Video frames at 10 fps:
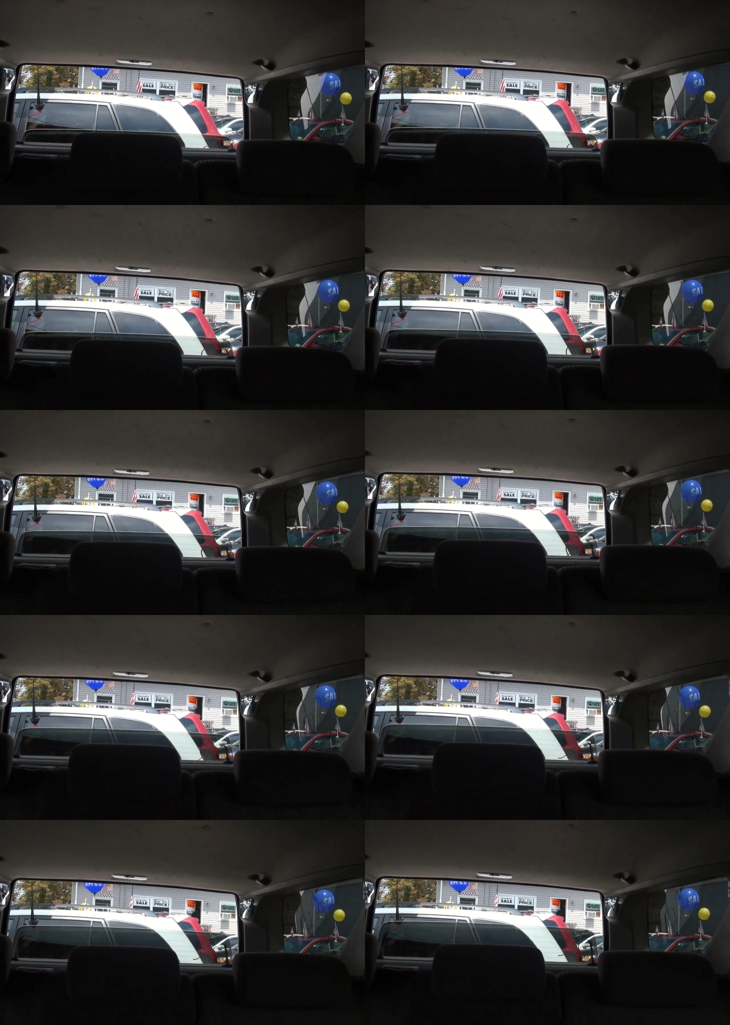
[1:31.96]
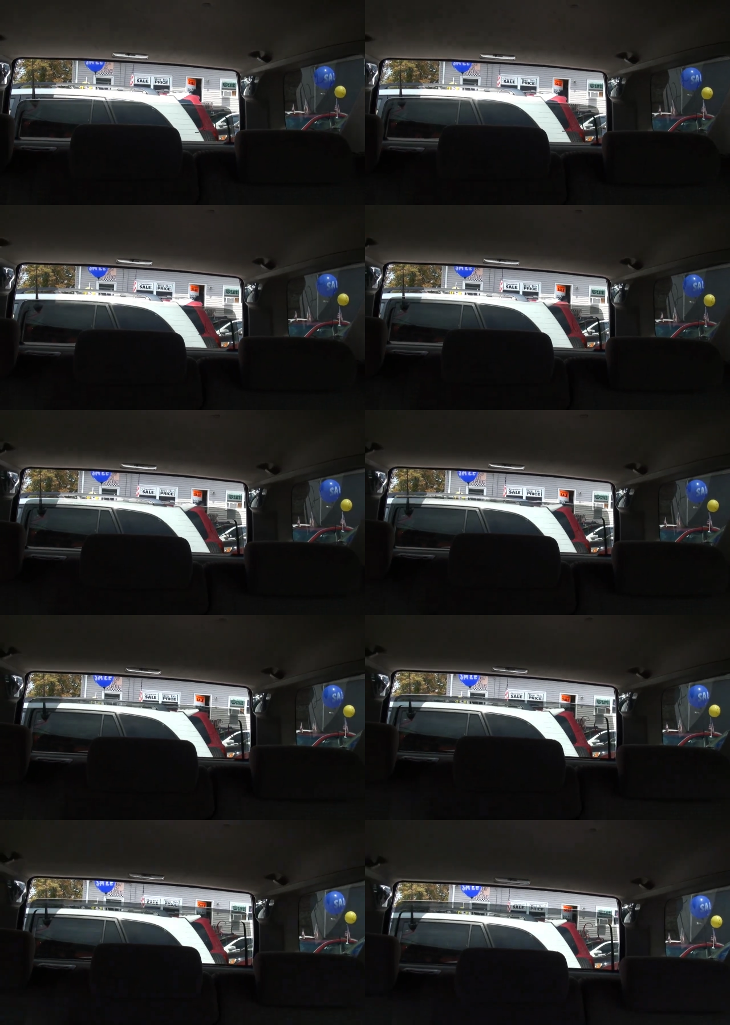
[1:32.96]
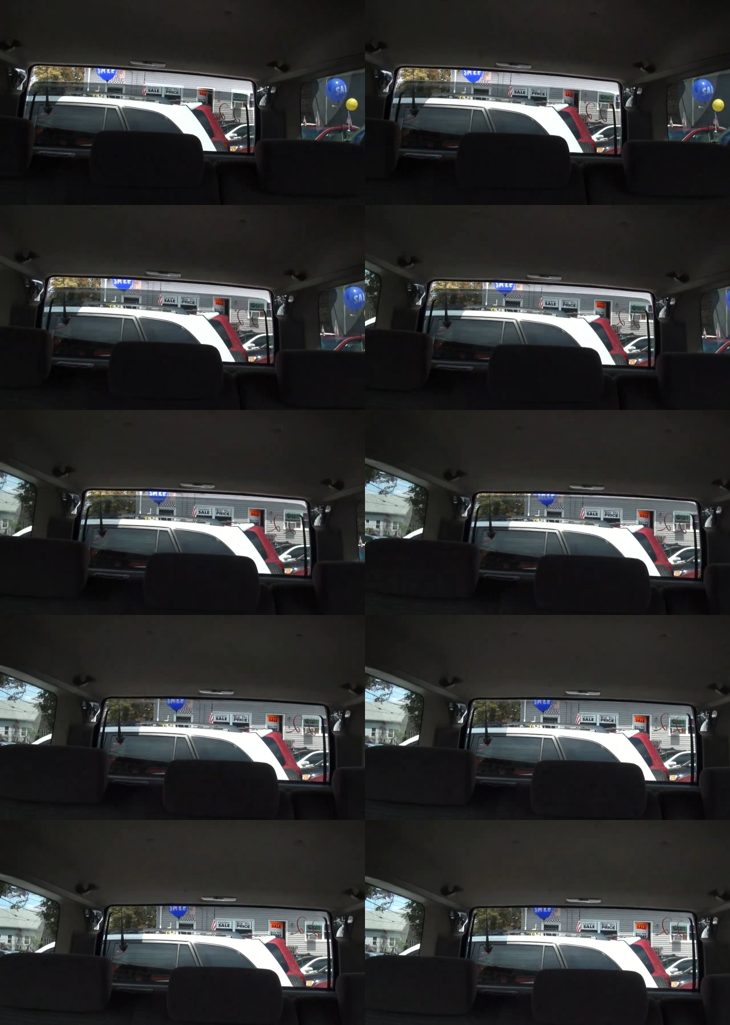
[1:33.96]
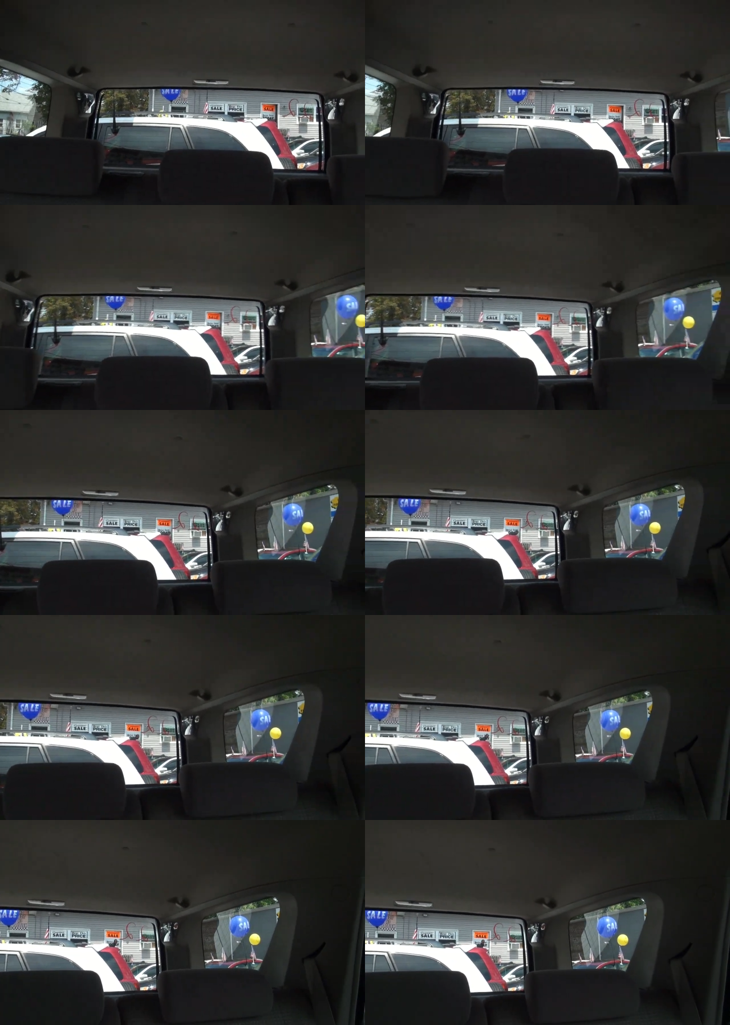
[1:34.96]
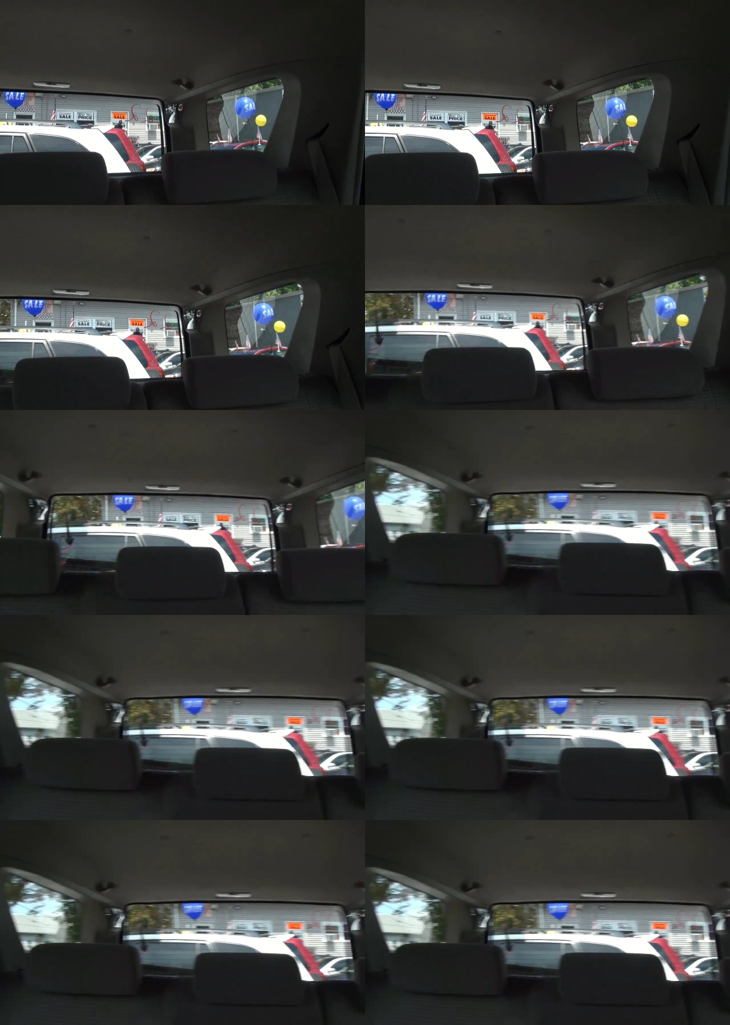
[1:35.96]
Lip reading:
No face is visible, so there are no lips to read.